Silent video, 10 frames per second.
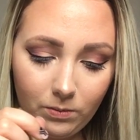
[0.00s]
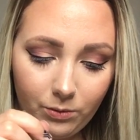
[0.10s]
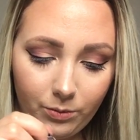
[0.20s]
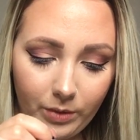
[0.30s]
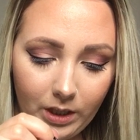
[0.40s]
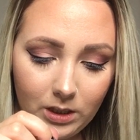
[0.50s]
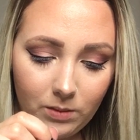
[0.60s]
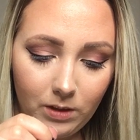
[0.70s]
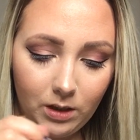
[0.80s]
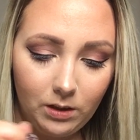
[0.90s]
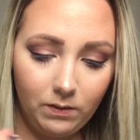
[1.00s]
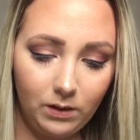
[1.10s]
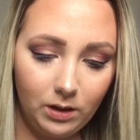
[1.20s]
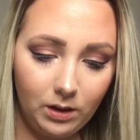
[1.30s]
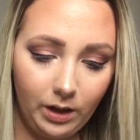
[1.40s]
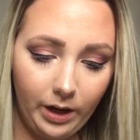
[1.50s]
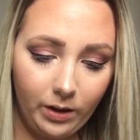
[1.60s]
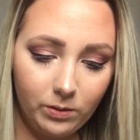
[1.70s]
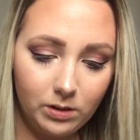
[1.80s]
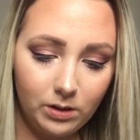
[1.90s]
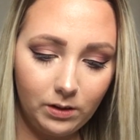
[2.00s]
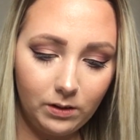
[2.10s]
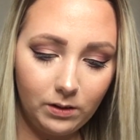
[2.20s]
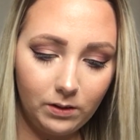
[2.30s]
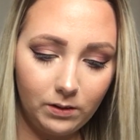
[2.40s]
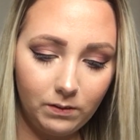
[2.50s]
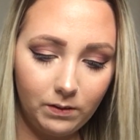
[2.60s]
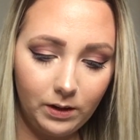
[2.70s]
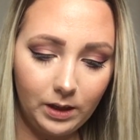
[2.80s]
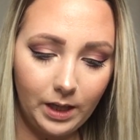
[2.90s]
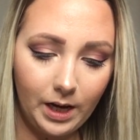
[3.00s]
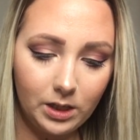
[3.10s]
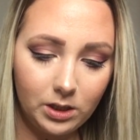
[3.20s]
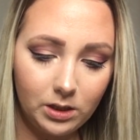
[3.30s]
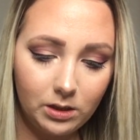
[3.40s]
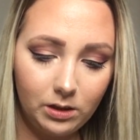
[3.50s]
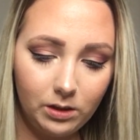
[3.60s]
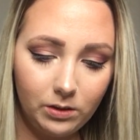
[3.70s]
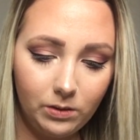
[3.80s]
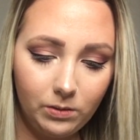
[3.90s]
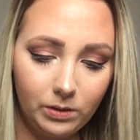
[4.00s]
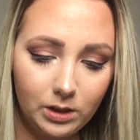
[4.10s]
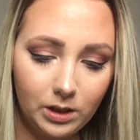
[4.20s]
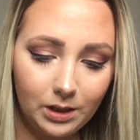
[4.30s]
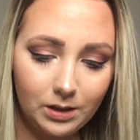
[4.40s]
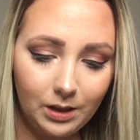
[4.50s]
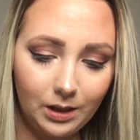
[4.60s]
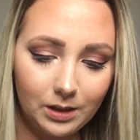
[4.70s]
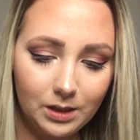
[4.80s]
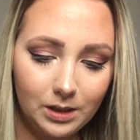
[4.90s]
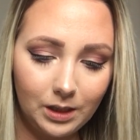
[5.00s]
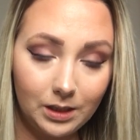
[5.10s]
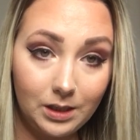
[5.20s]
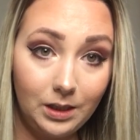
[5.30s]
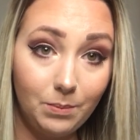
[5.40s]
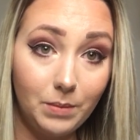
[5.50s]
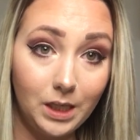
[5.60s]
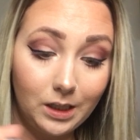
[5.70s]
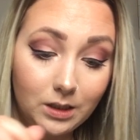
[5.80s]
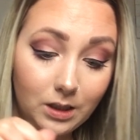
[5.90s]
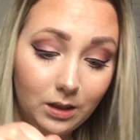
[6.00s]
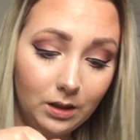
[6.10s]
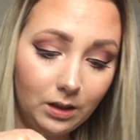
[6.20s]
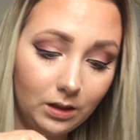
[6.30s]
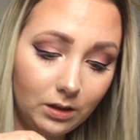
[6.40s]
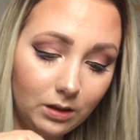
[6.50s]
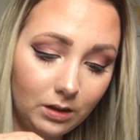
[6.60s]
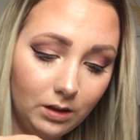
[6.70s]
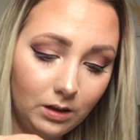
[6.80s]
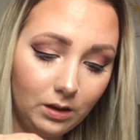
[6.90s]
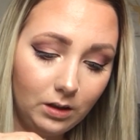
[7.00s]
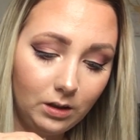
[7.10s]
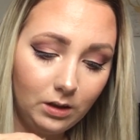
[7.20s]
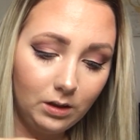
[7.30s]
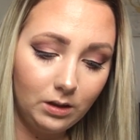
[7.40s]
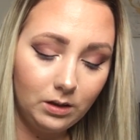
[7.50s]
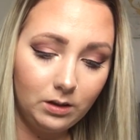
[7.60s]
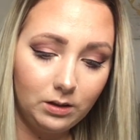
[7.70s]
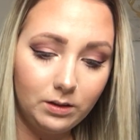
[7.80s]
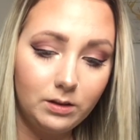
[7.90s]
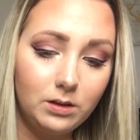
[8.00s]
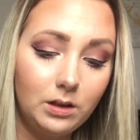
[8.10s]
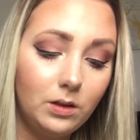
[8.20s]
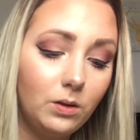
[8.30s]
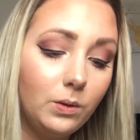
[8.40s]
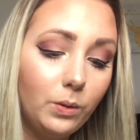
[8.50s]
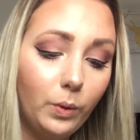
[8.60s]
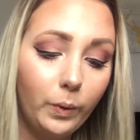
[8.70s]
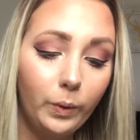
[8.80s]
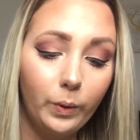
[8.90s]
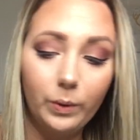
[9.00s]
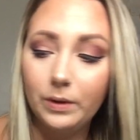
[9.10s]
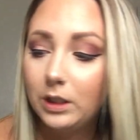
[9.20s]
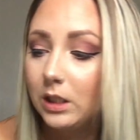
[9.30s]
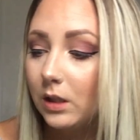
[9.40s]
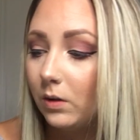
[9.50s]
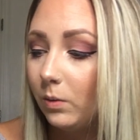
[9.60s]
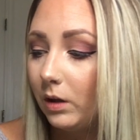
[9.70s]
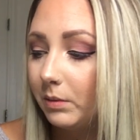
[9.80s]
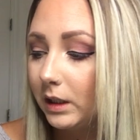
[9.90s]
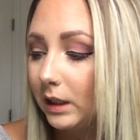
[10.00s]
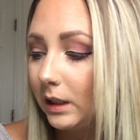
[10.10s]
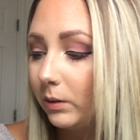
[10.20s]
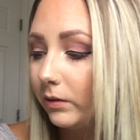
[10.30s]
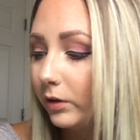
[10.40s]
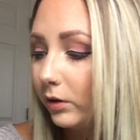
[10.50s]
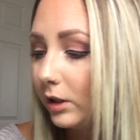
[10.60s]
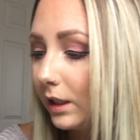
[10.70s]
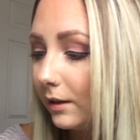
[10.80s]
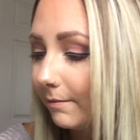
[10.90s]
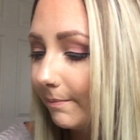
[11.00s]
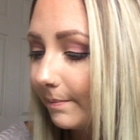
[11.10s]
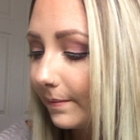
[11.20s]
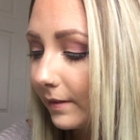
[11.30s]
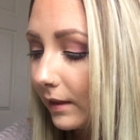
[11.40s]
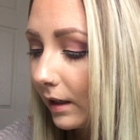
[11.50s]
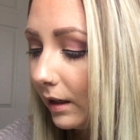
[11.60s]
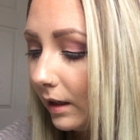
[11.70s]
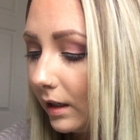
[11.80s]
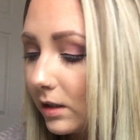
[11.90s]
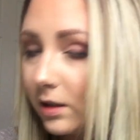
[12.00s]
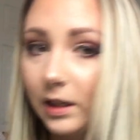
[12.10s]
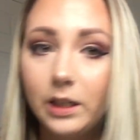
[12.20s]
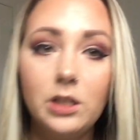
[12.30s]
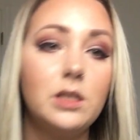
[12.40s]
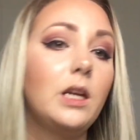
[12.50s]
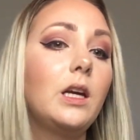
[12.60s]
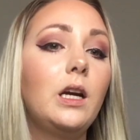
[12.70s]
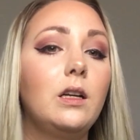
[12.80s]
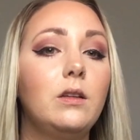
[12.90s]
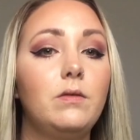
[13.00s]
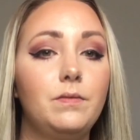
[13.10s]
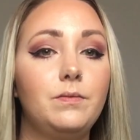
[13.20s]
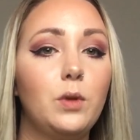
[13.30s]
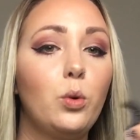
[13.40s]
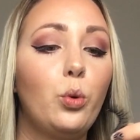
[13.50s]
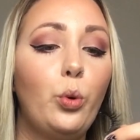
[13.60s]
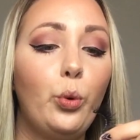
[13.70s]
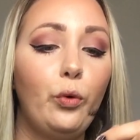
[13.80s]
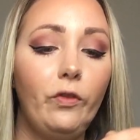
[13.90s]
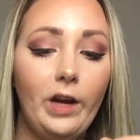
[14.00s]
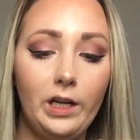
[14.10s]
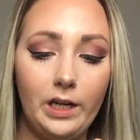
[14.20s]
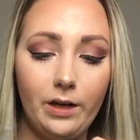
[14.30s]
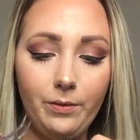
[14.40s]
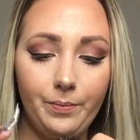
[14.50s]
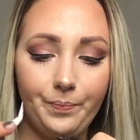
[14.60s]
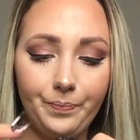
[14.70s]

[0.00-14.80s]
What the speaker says: Reminds me of the House of Lashes glue, which that's like 16 bucks, I think. So just go to Walmart and get one for $3. So then I just like kind of fan it out